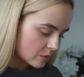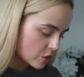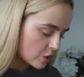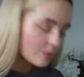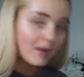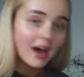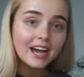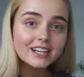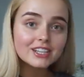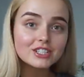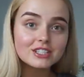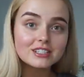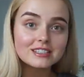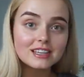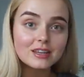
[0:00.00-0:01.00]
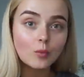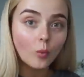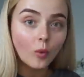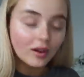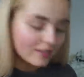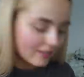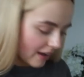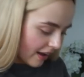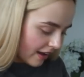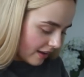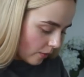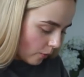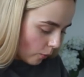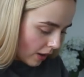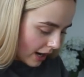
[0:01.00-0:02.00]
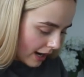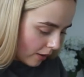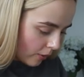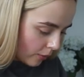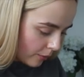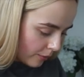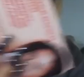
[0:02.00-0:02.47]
two packages in one day. Wow.